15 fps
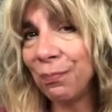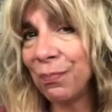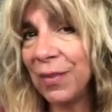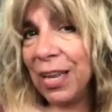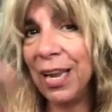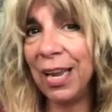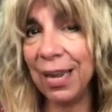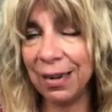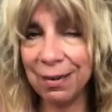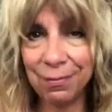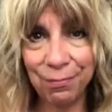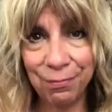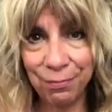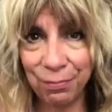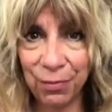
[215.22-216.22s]
hit
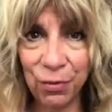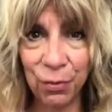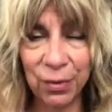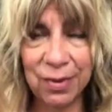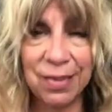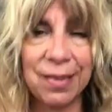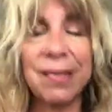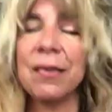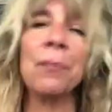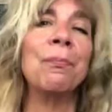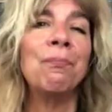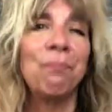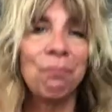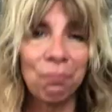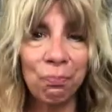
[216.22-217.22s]
through the system.
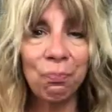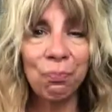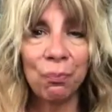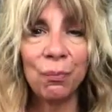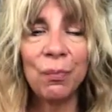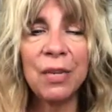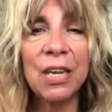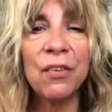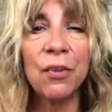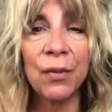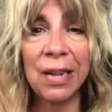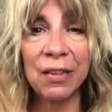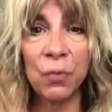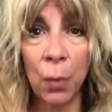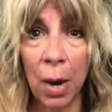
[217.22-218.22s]
So
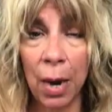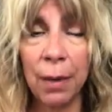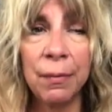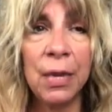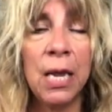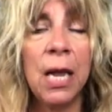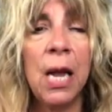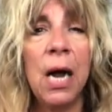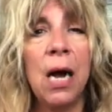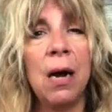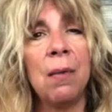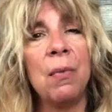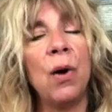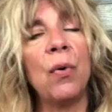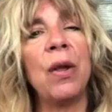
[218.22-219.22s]
that's why.
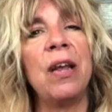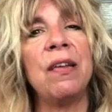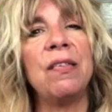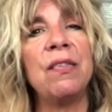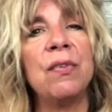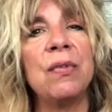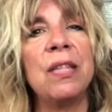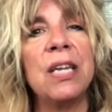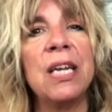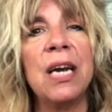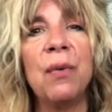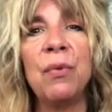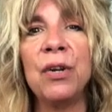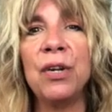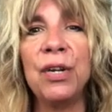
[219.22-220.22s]
Okay, so then I
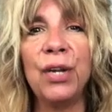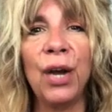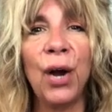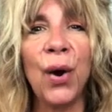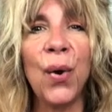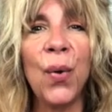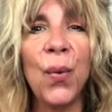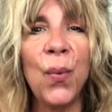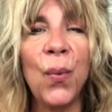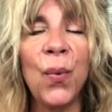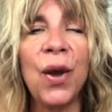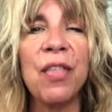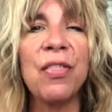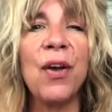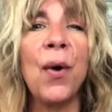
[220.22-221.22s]
would go
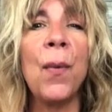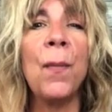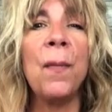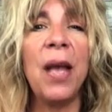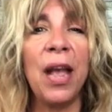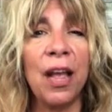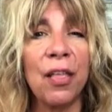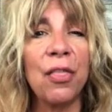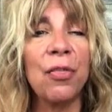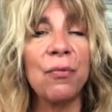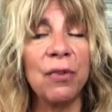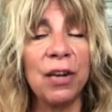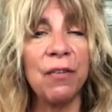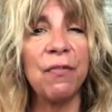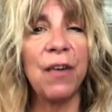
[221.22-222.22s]
with
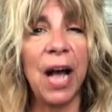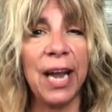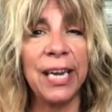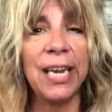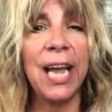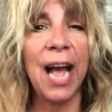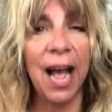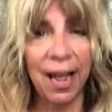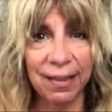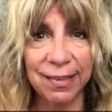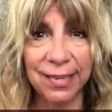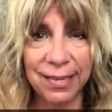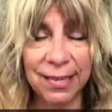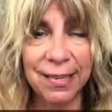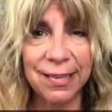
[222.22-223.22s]
omega-3 fatty
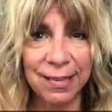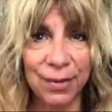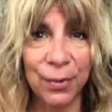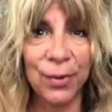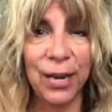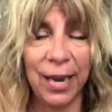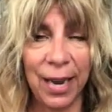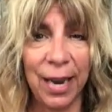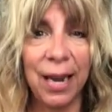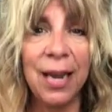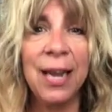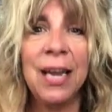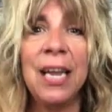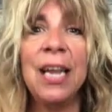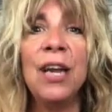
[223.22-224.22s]
acids, okay?
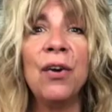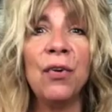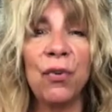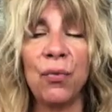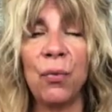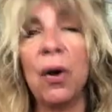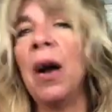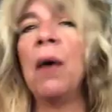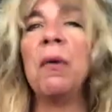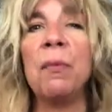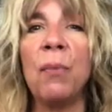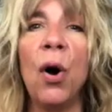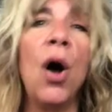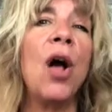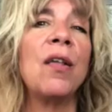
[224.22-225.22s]
Here's where I would
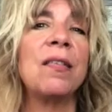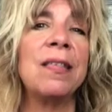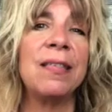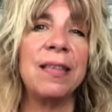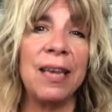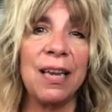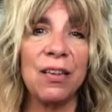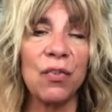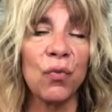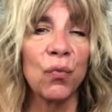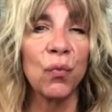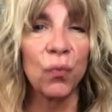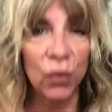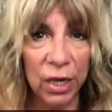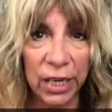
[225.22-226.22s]
pause and say it's a
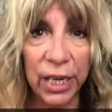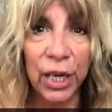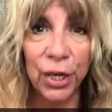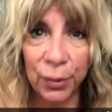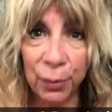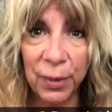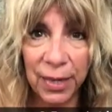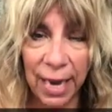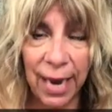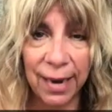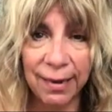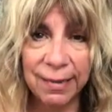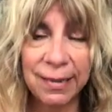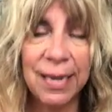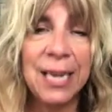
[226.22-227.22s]
really good
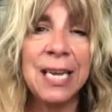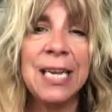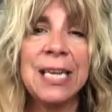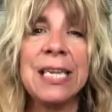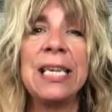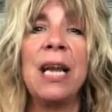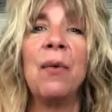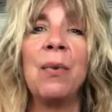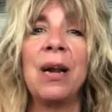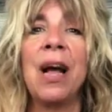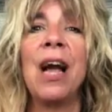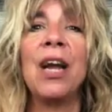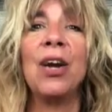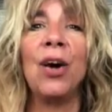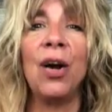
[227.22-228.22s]
place to get what
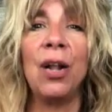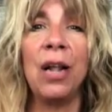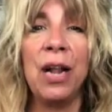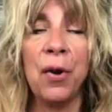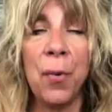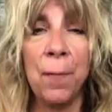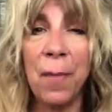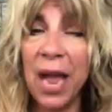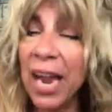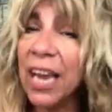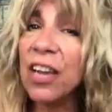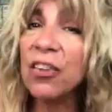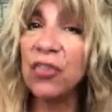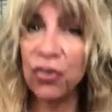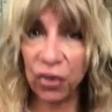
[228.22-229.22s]
I call an
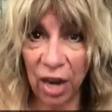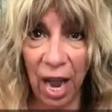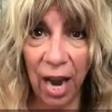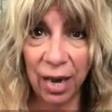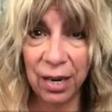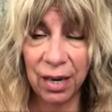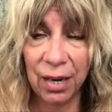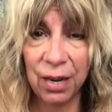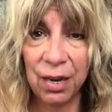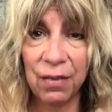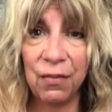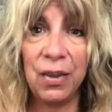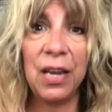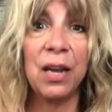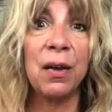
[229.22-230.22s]
omega check
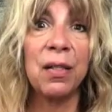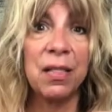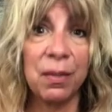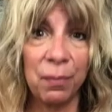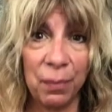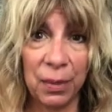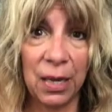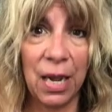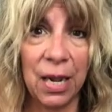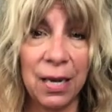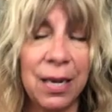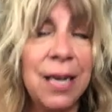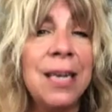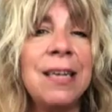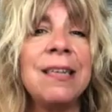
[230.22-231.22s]
via the blood
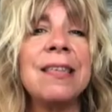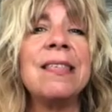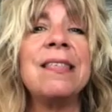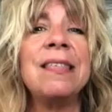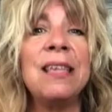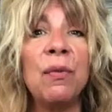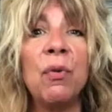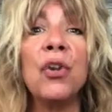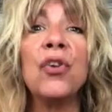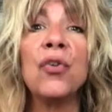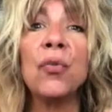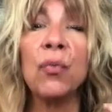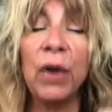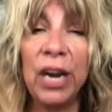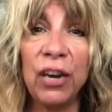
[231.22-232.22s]
to see what your
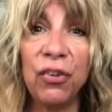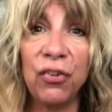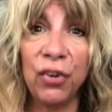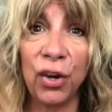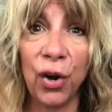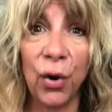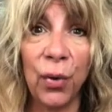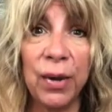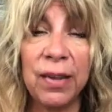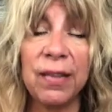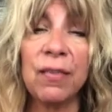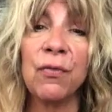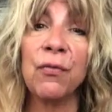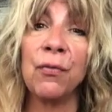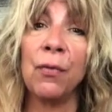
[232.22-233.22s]
ratio
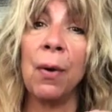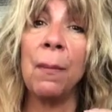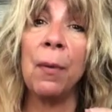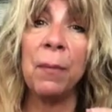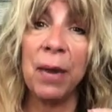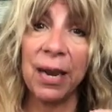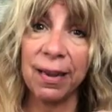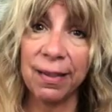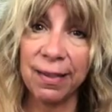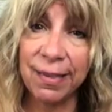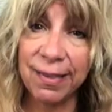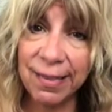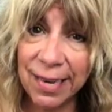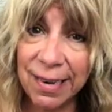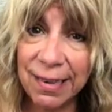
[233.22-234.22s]
is from
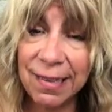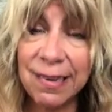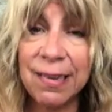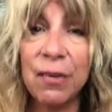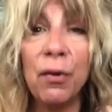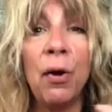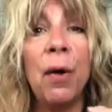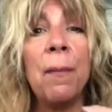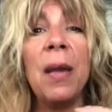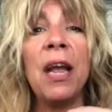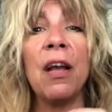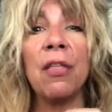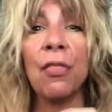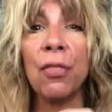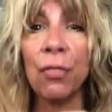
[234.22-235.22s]
omega-6 to
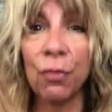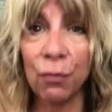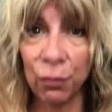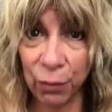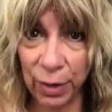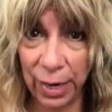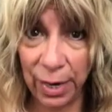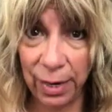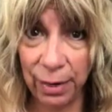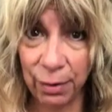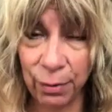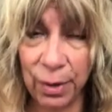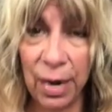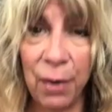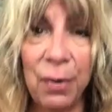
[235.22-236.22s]
omega-3.
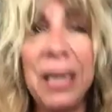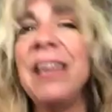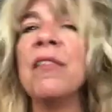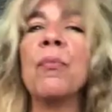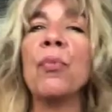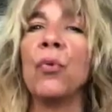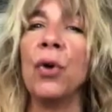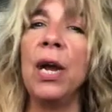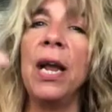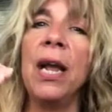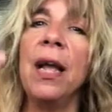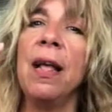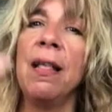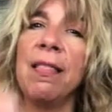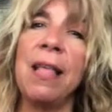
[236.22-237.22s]
Okay, we need to
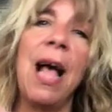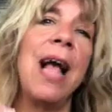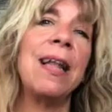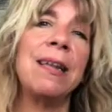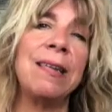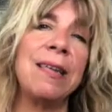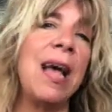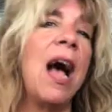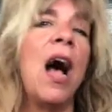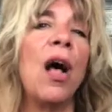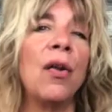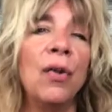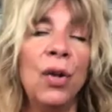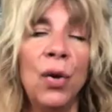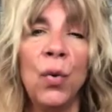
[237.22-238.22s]
bring that
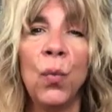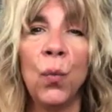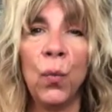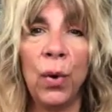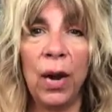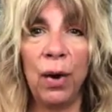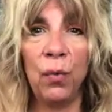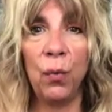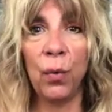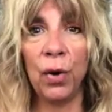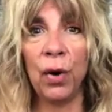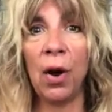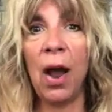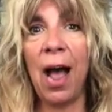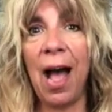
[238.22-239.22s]
down when
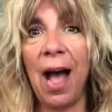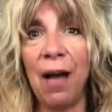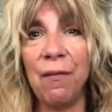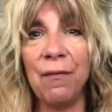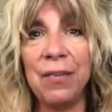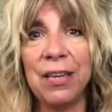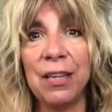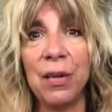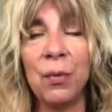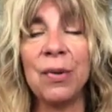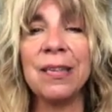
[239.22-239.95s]
we're dealing with